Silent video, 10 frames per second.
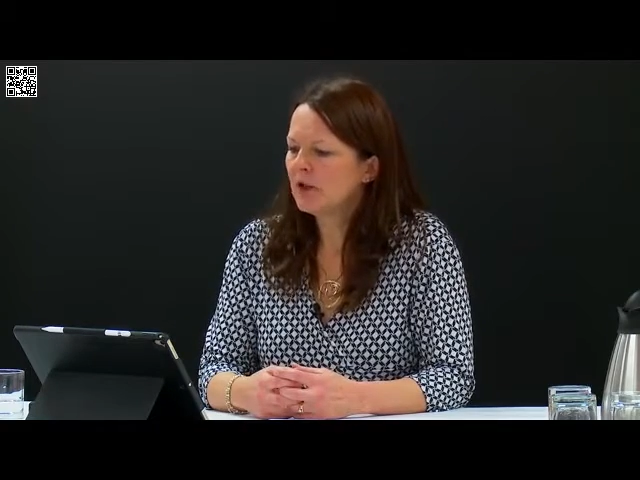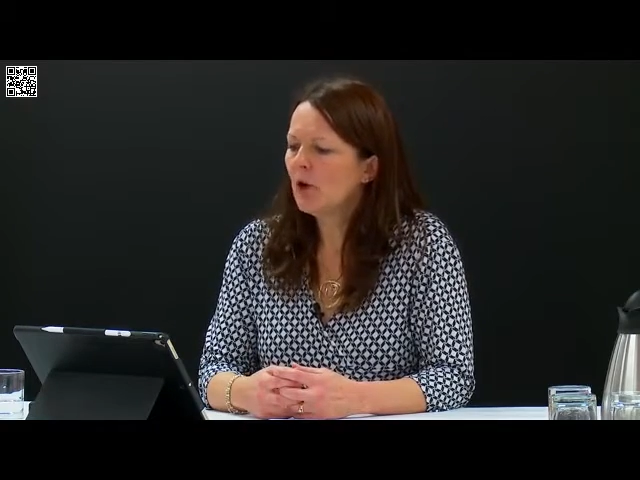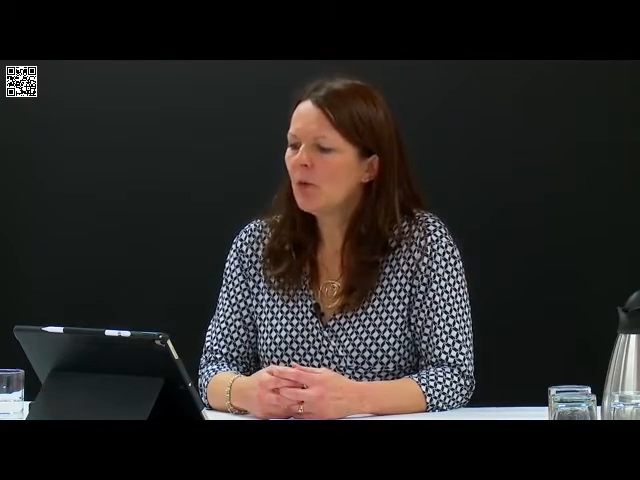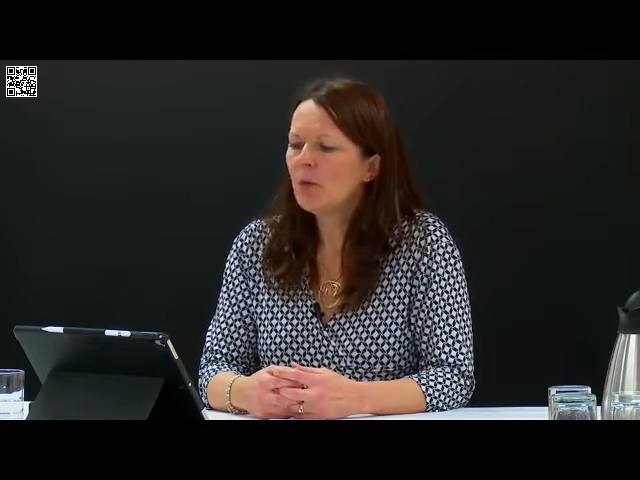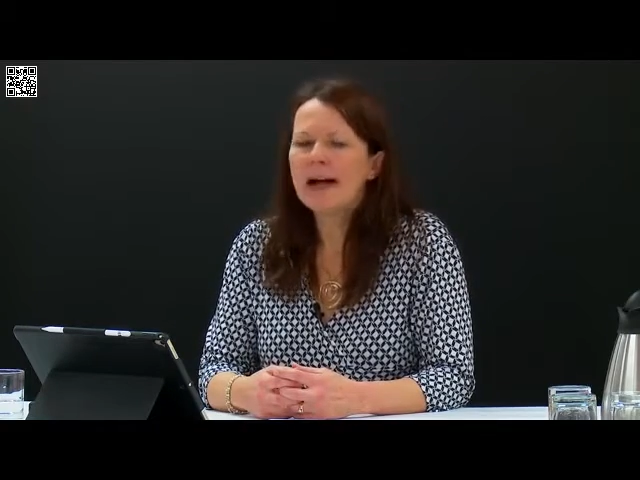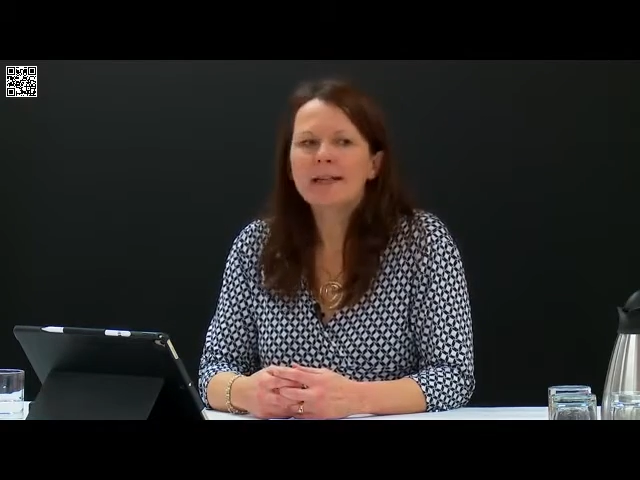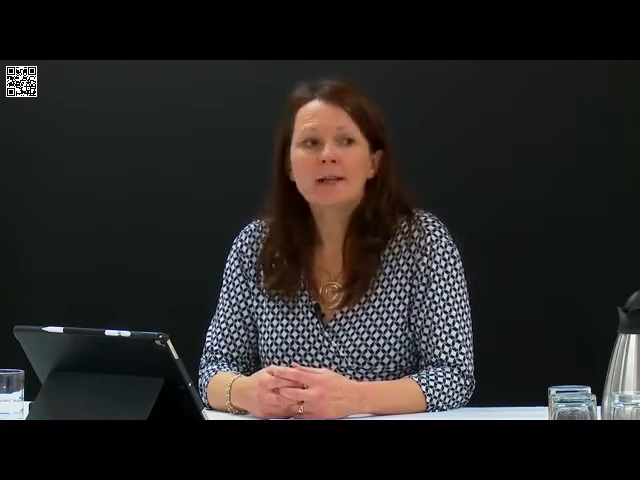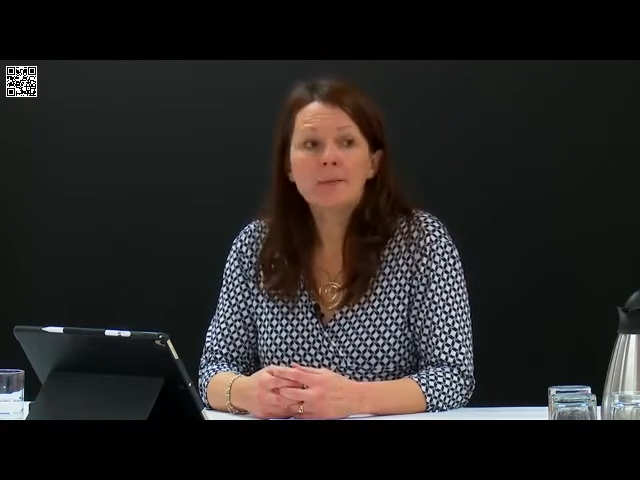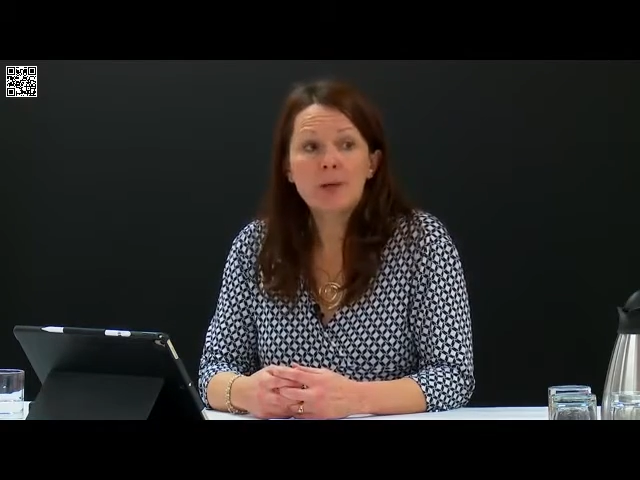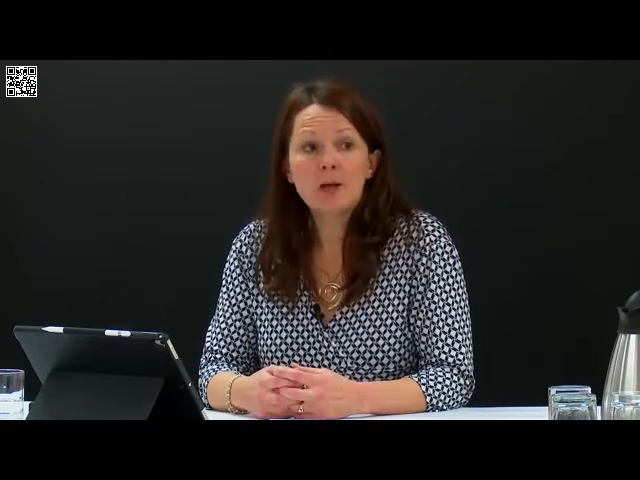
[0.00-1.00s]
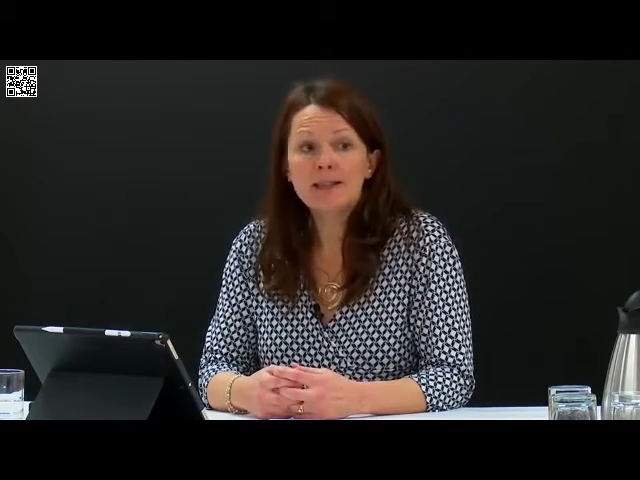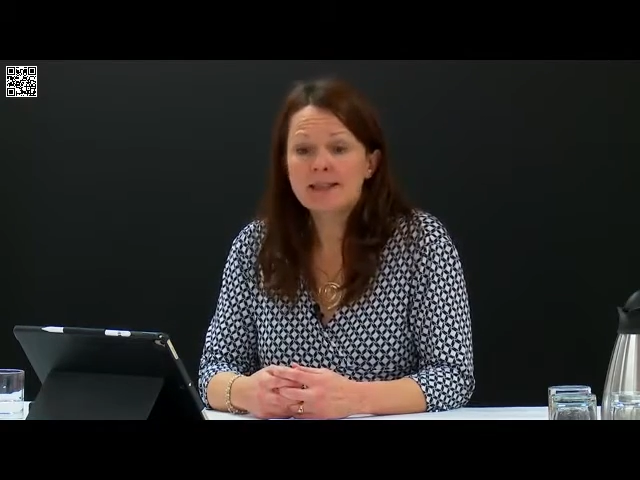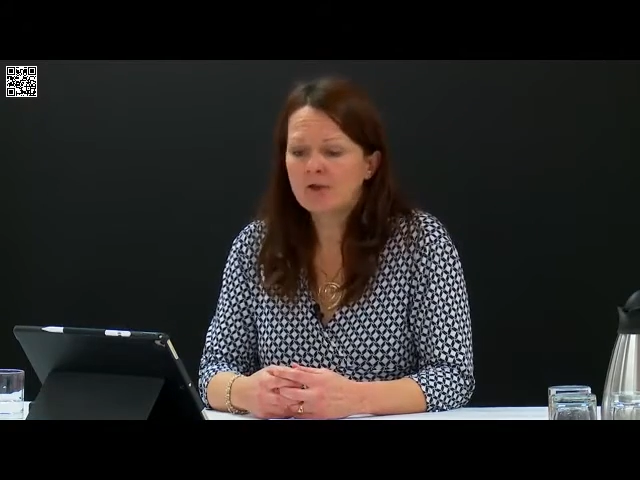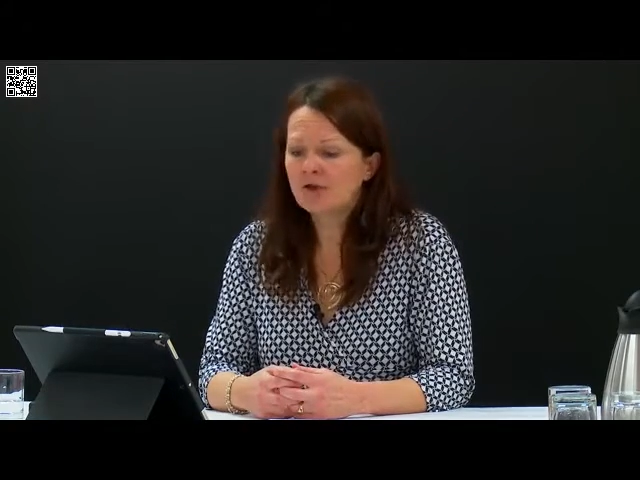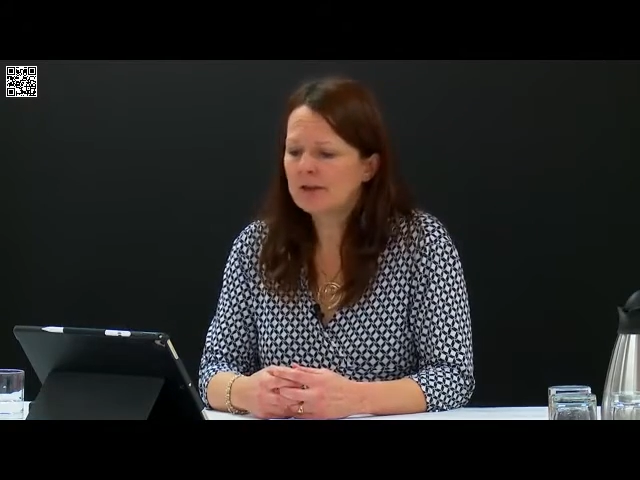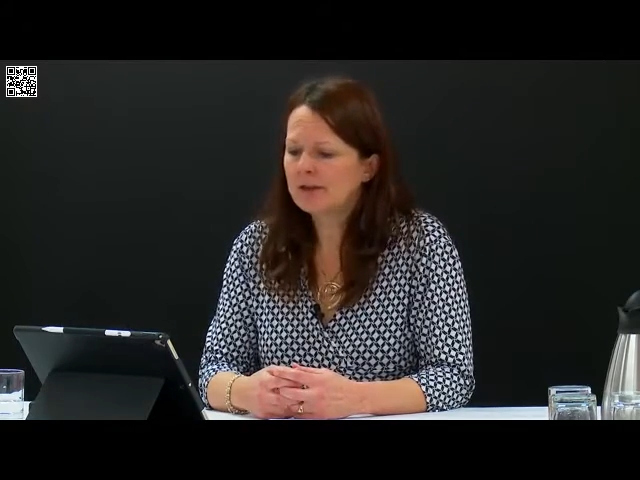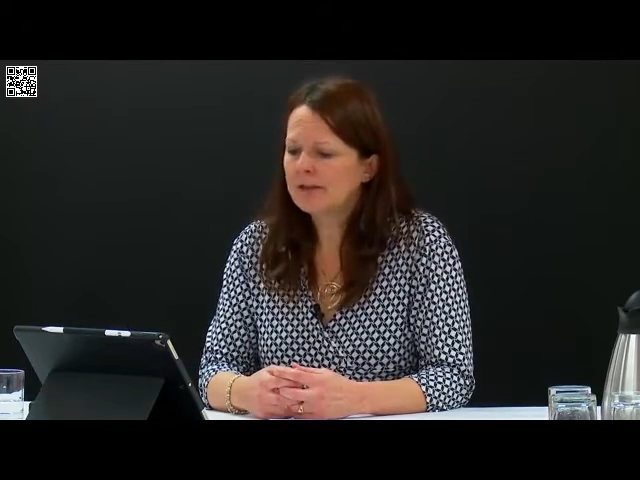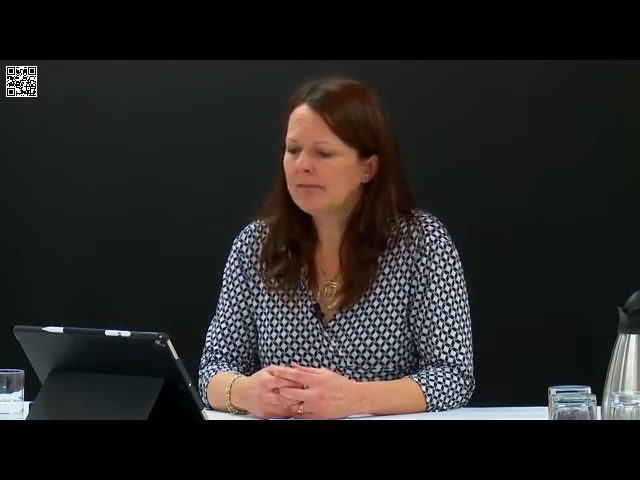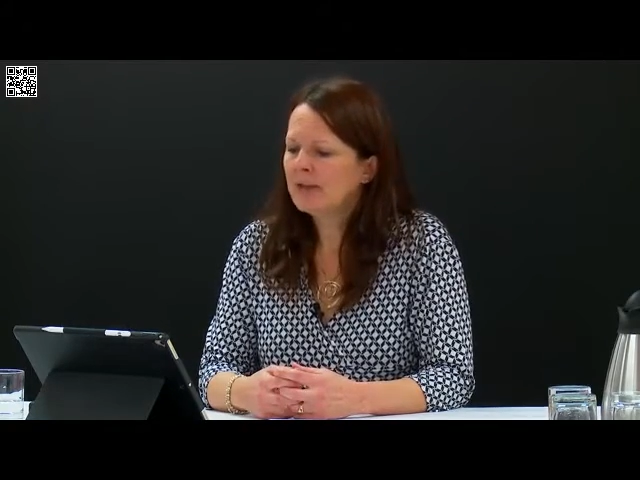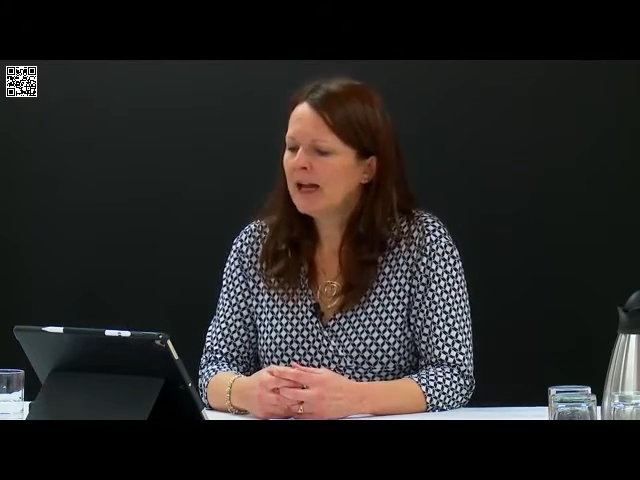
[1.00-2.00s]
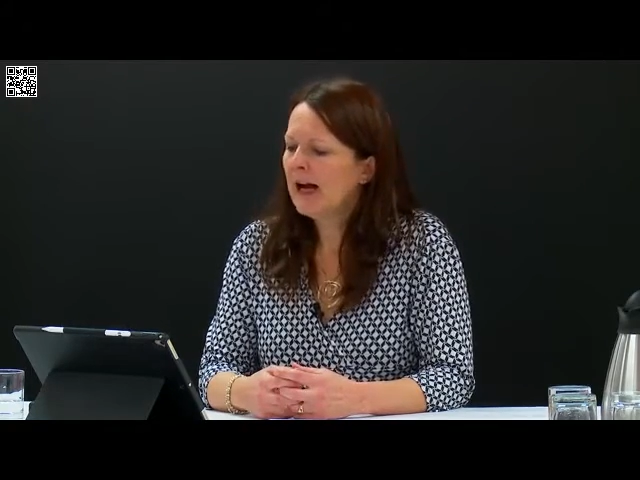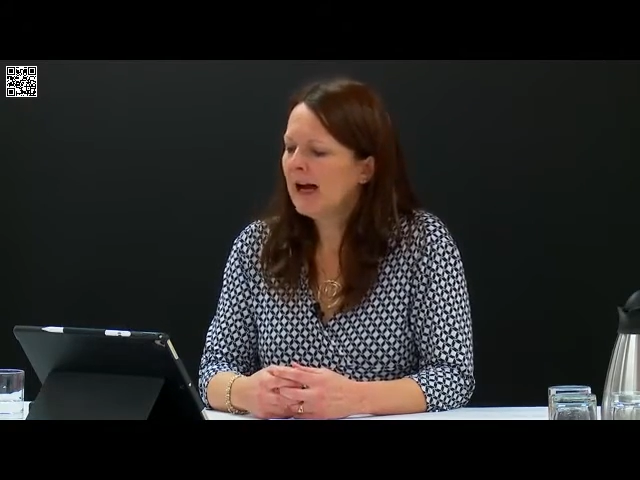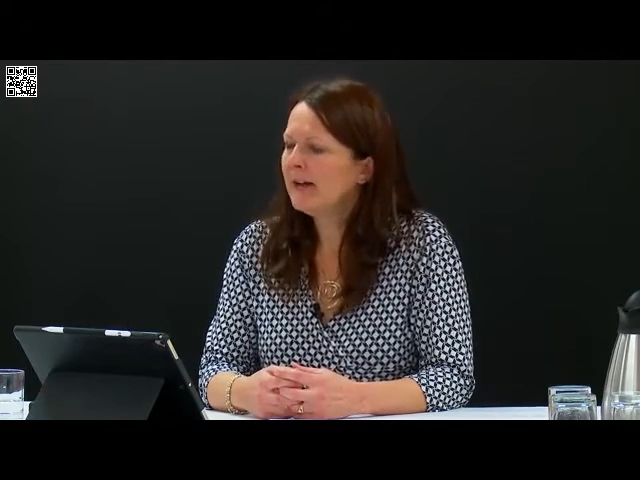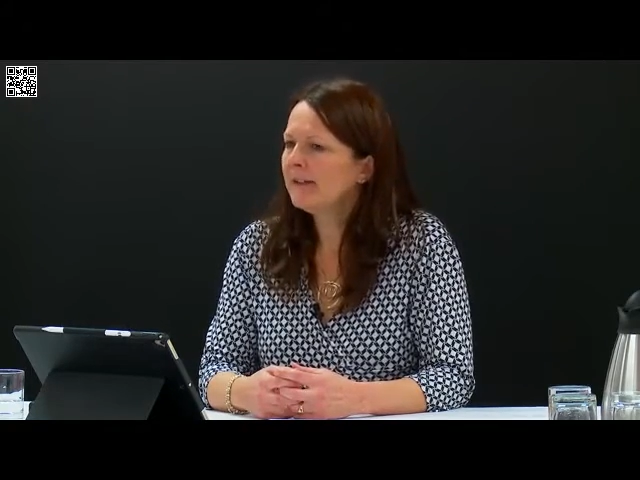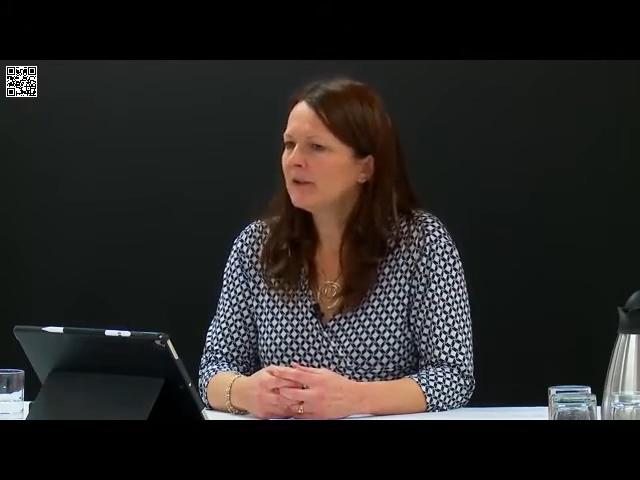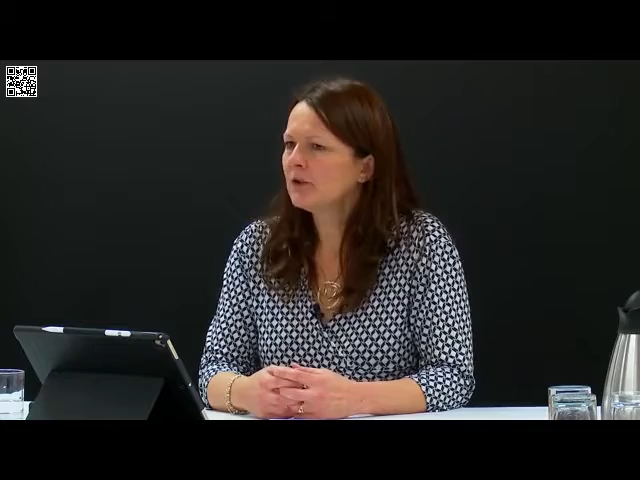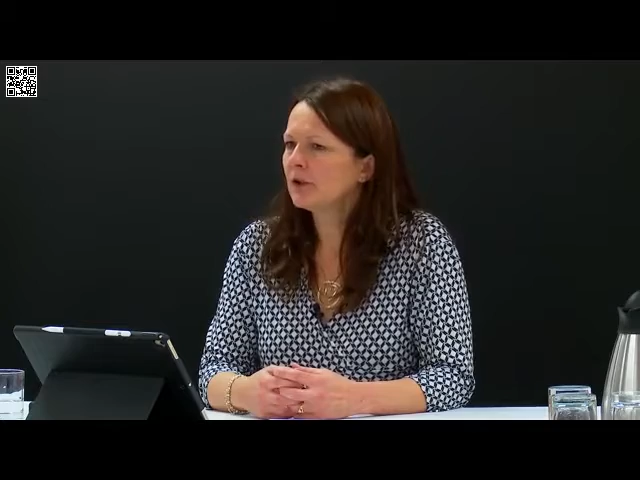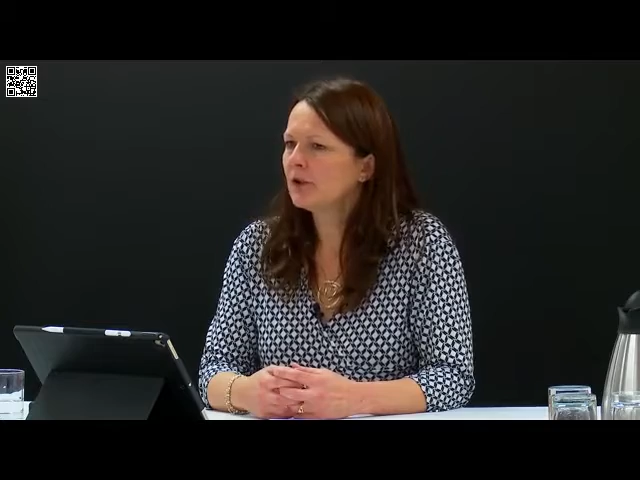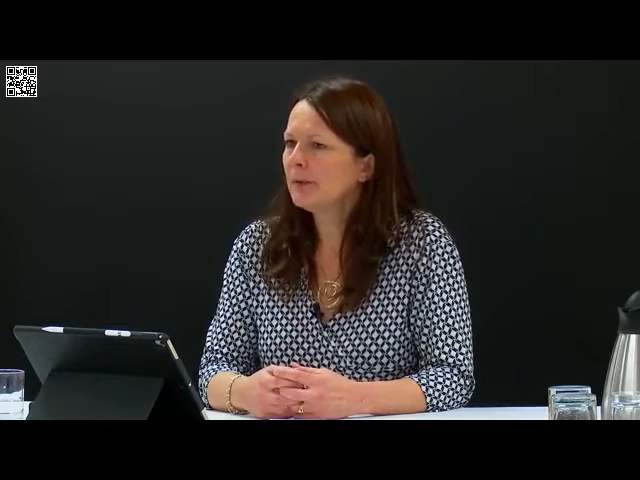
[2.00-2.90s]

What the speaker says: Not one politician asked Dr.